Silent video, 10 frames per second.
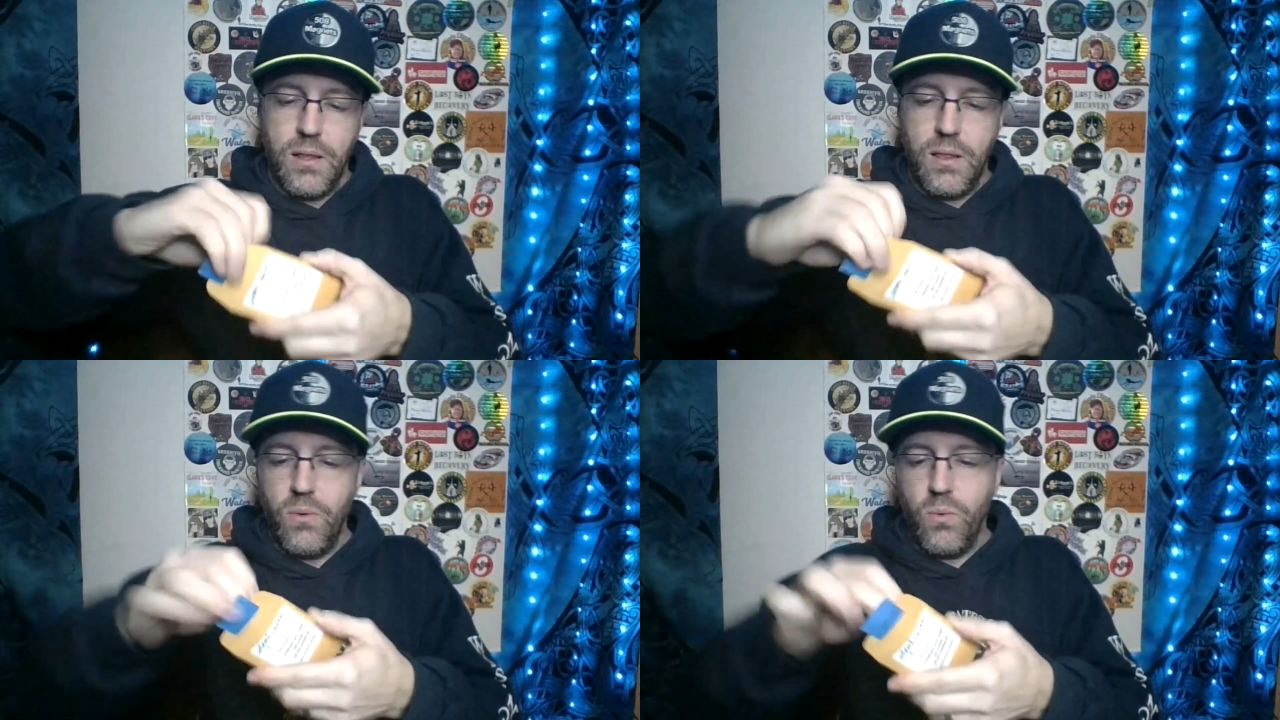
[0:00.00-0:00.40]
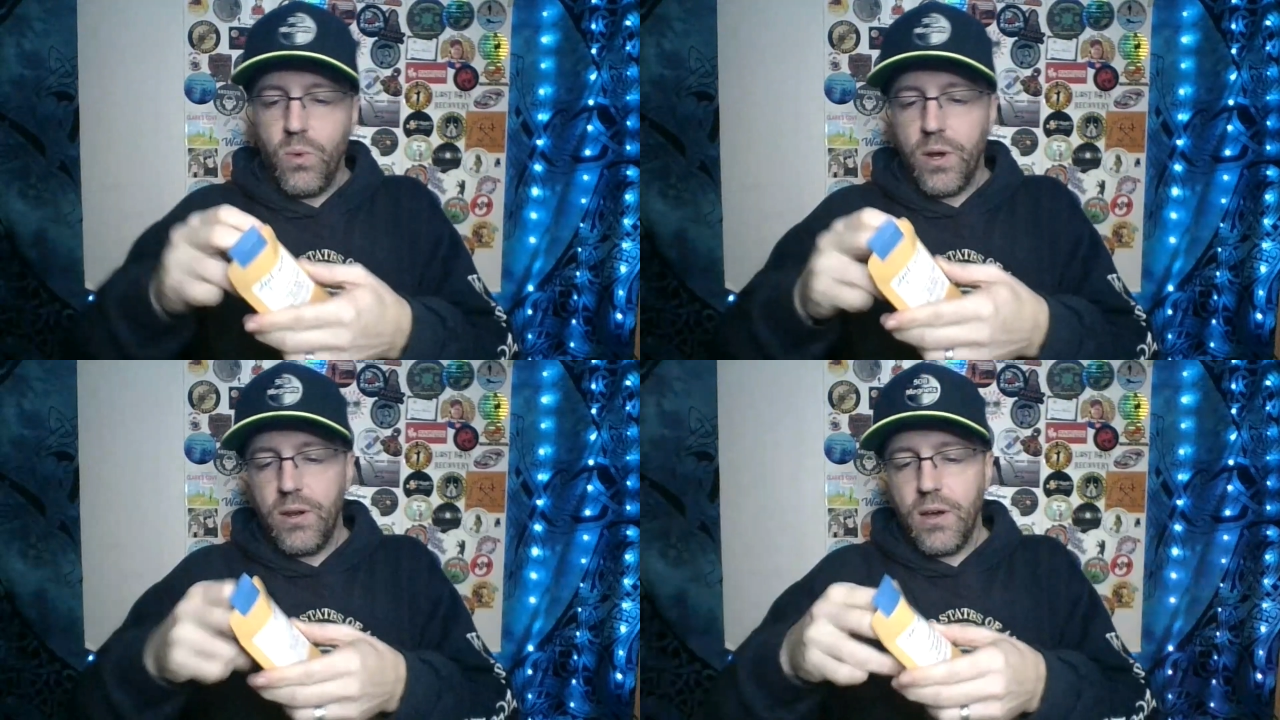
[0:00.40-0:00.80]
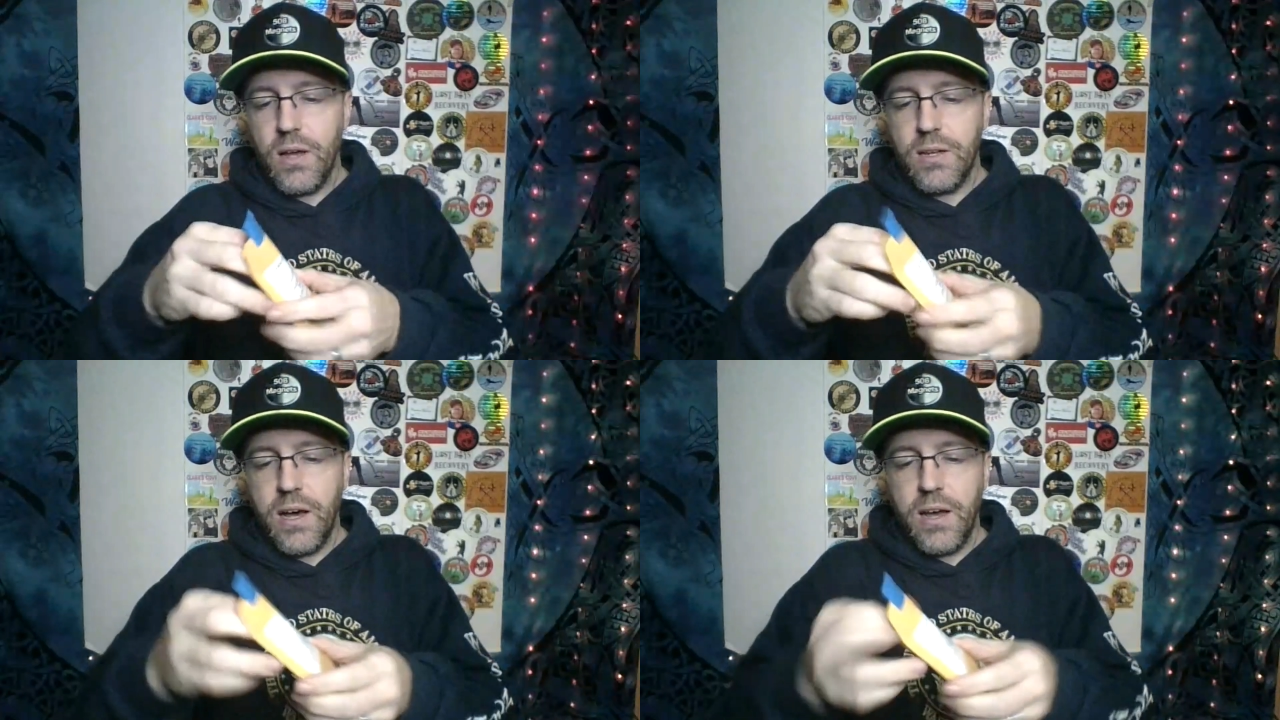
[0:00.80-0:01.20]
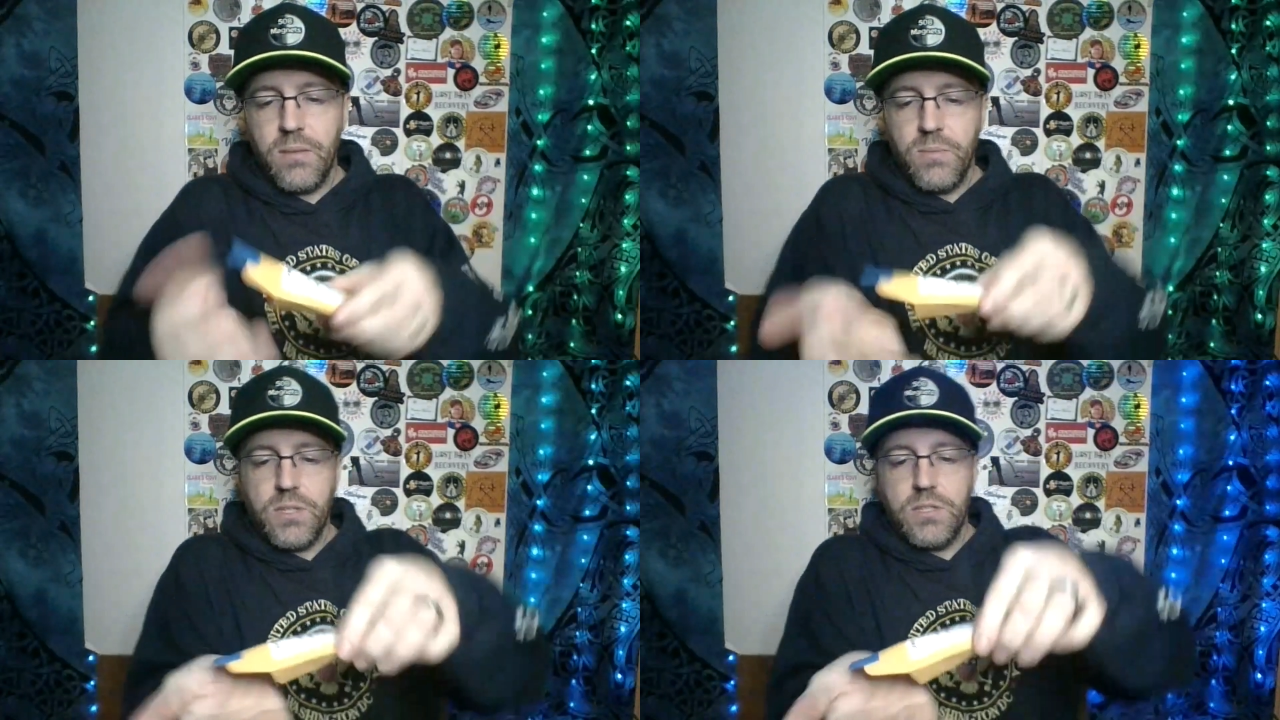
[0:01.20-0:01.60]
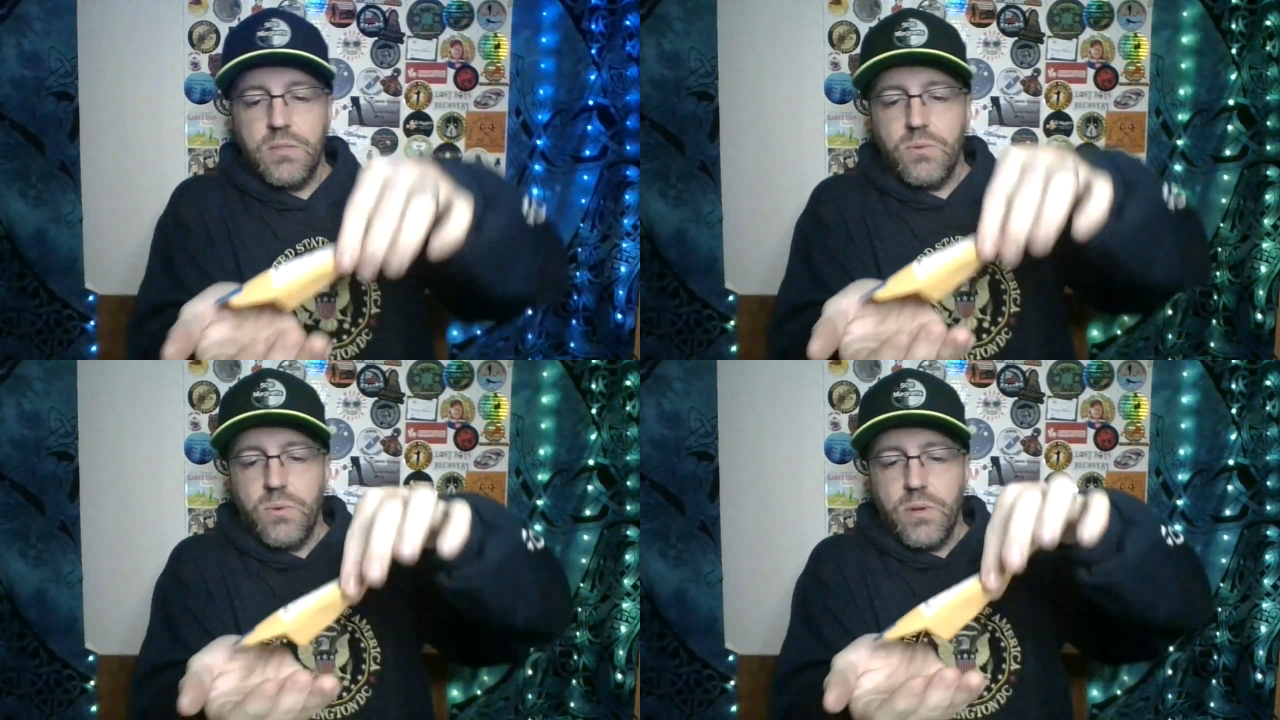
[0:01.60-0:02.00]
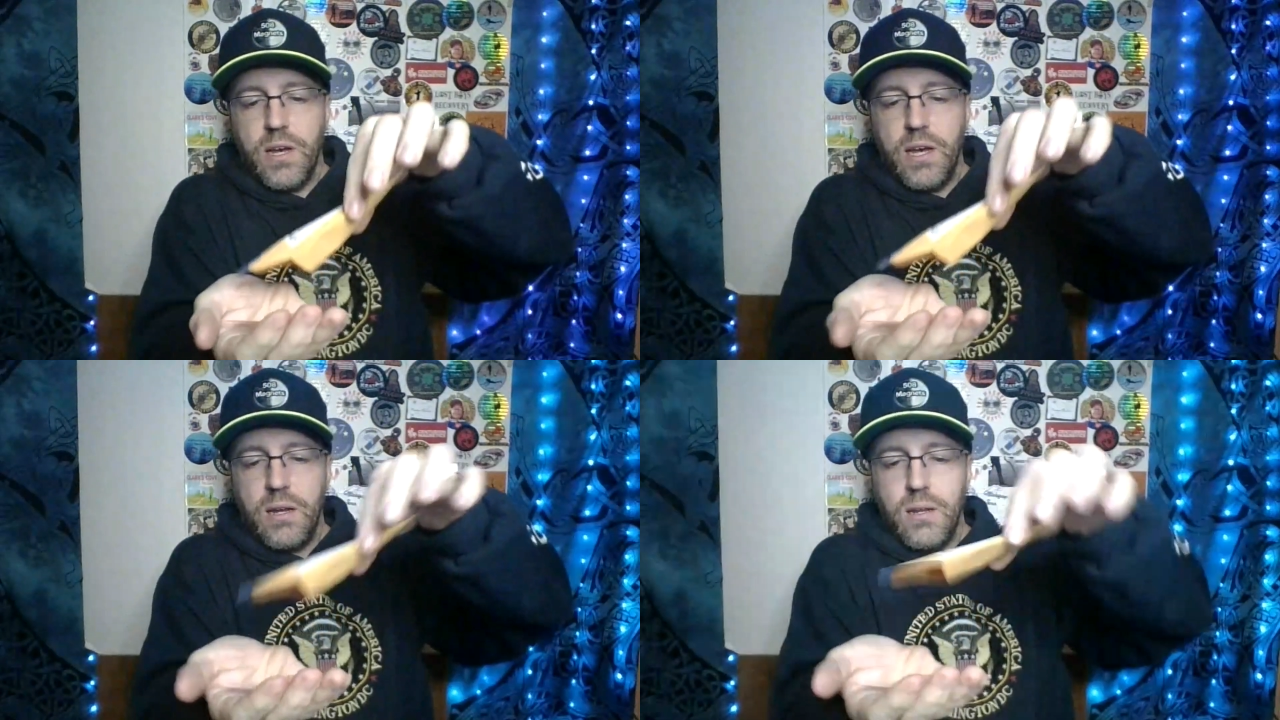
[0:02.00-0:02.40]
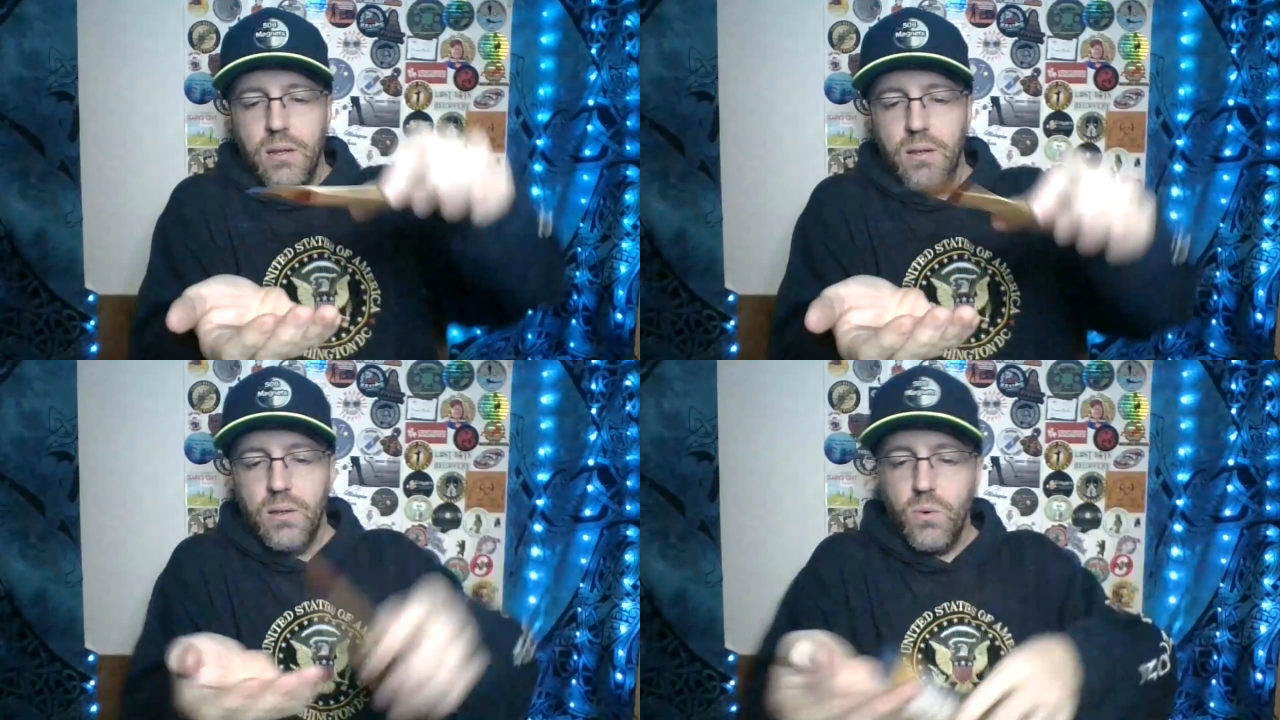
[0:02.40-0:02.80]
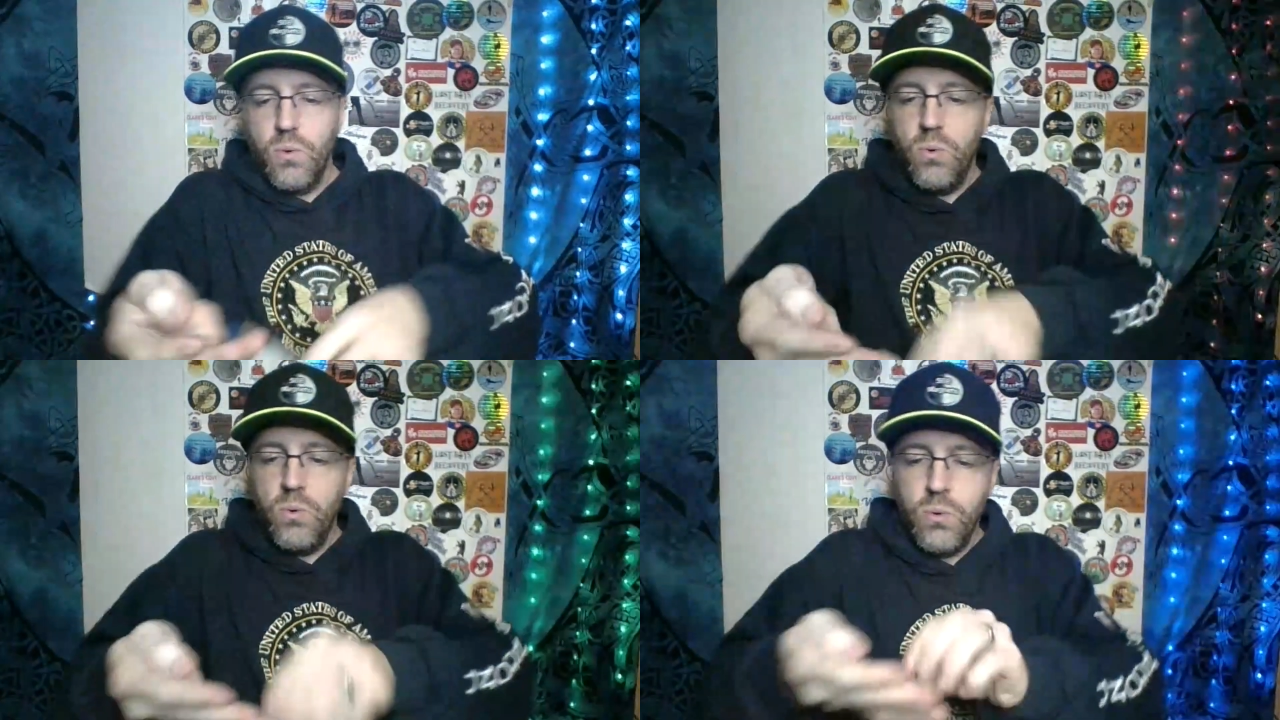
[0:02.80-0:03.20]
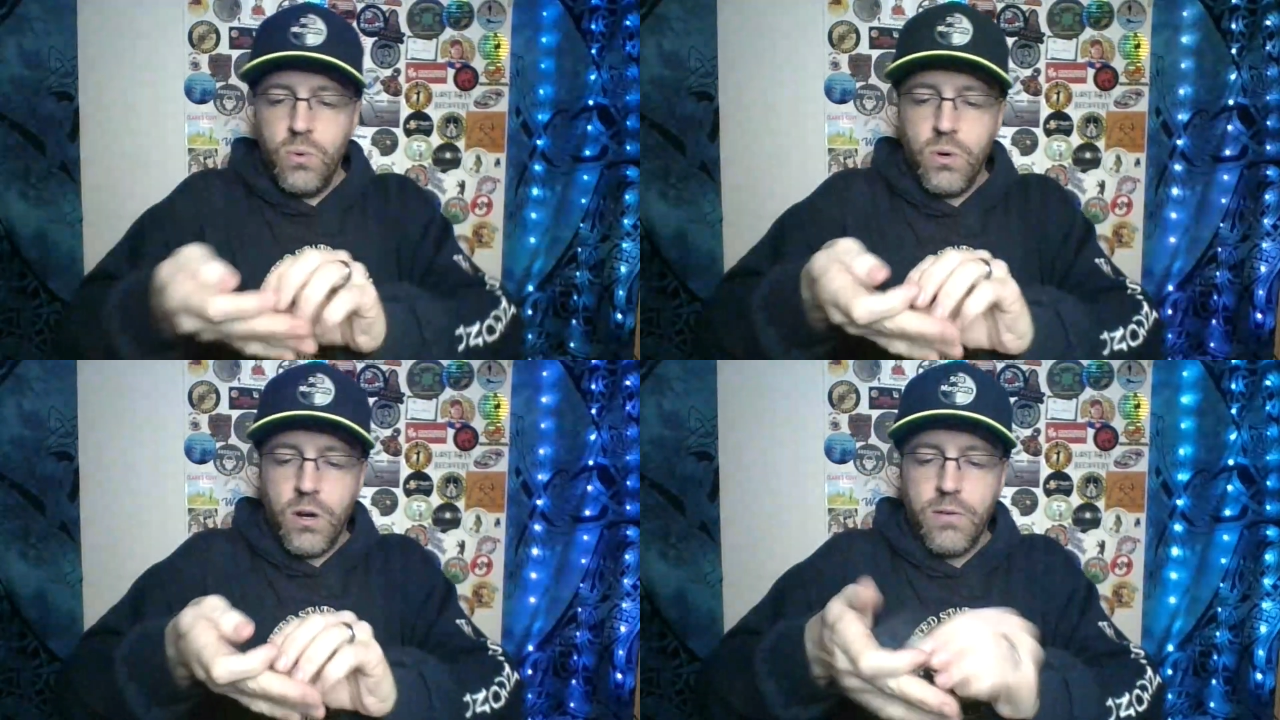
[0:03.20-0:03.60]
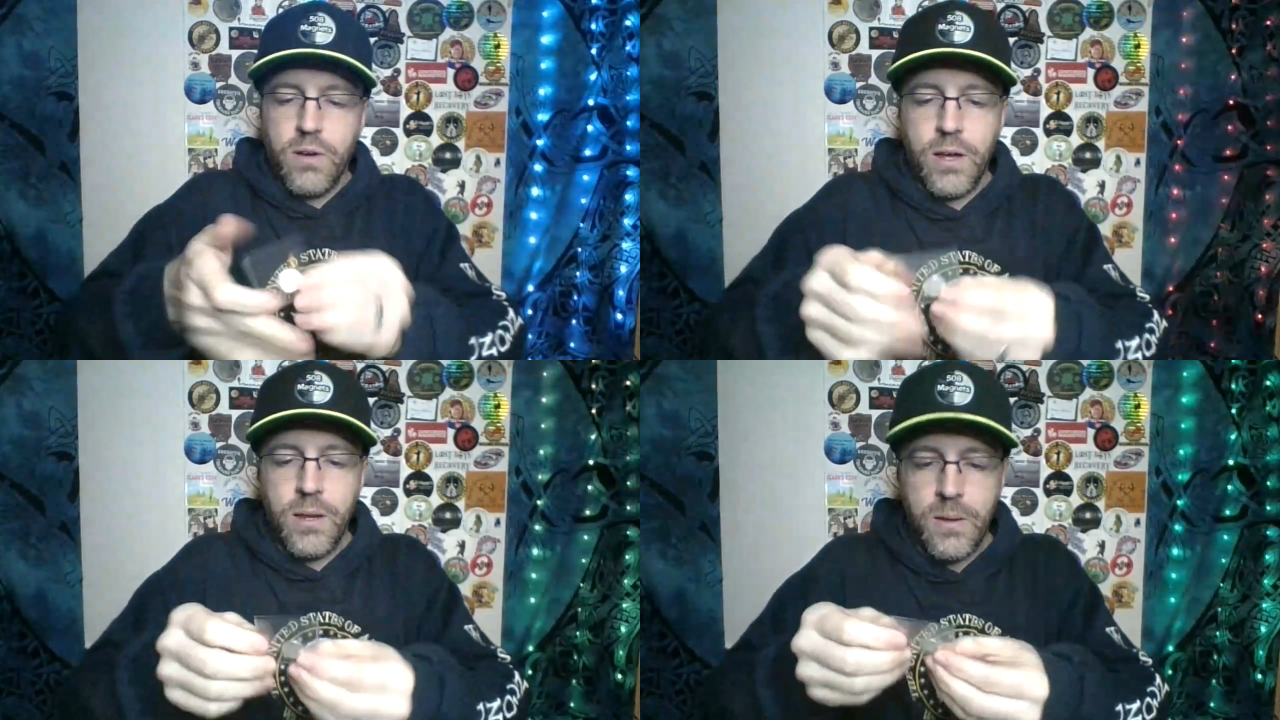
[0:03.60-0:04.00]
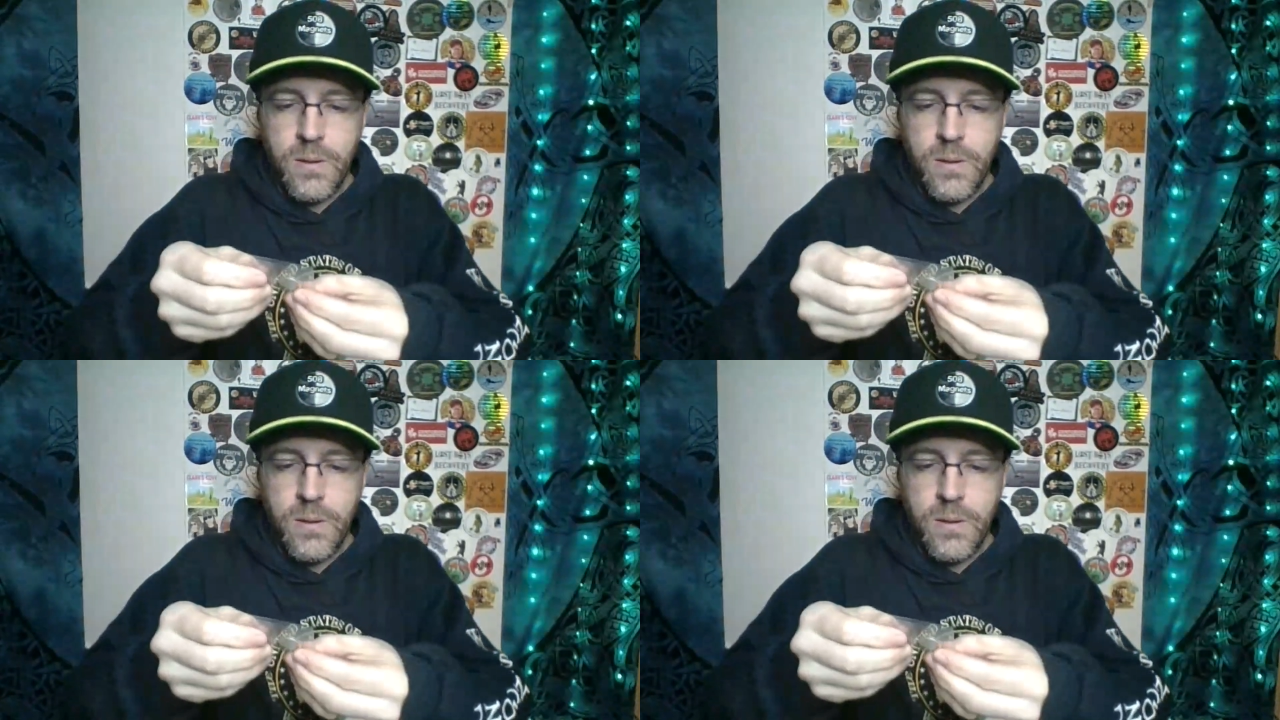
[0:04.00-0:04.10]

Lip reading: Whatnot item. Let's see what we got. Ooh, all right.